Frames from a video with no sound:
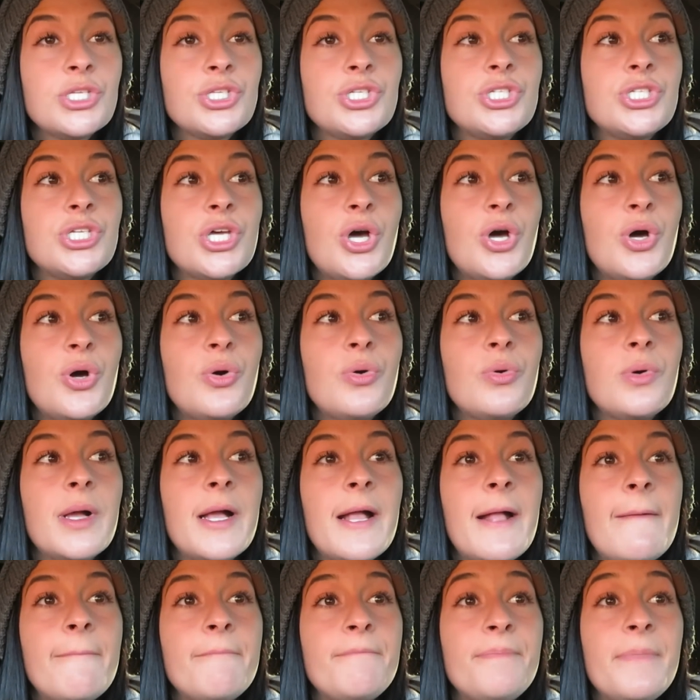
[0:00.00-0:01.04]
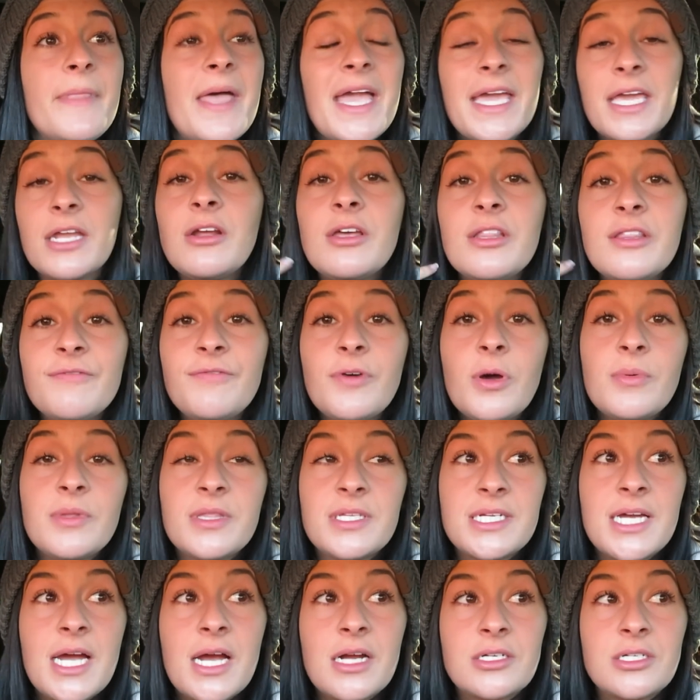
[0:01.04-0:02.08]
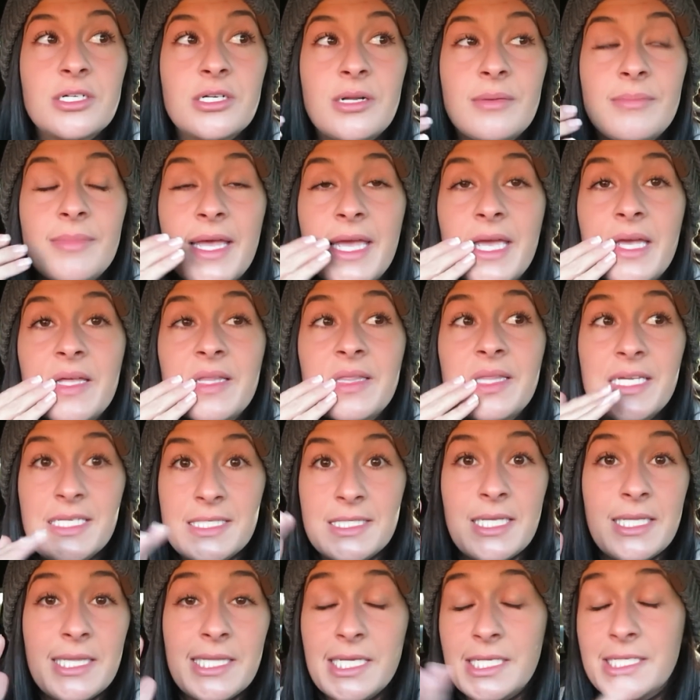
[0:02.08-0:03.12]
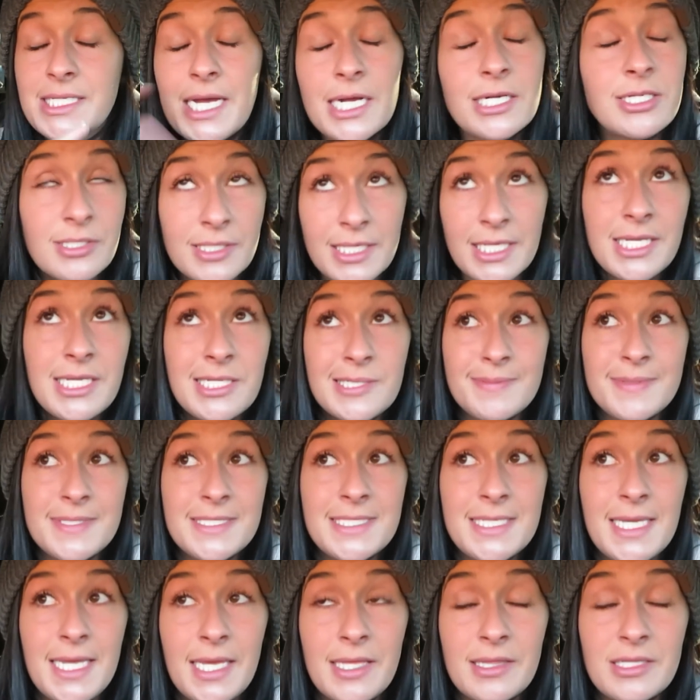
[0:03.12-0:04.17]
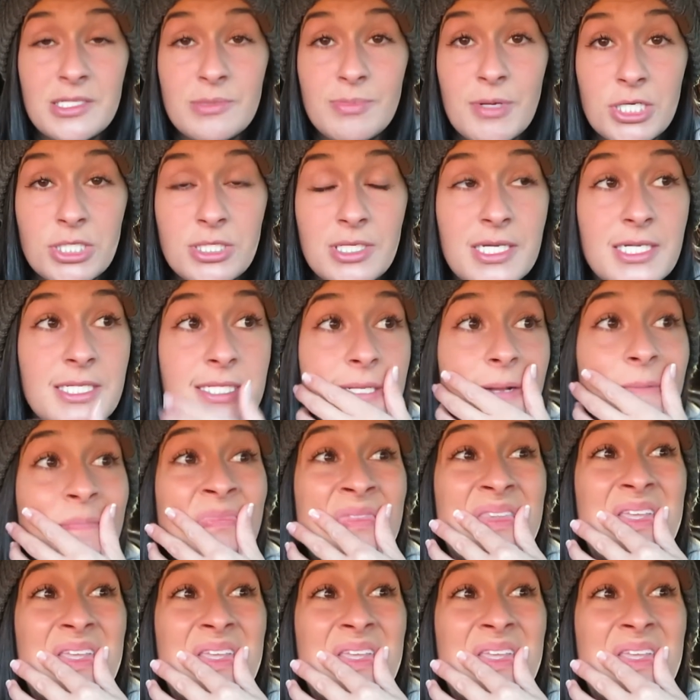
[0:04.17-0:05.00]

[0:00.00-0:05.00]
So I get on the phone with the doctor and I'm like, listen, the doctor that he's been seeing, the specialist.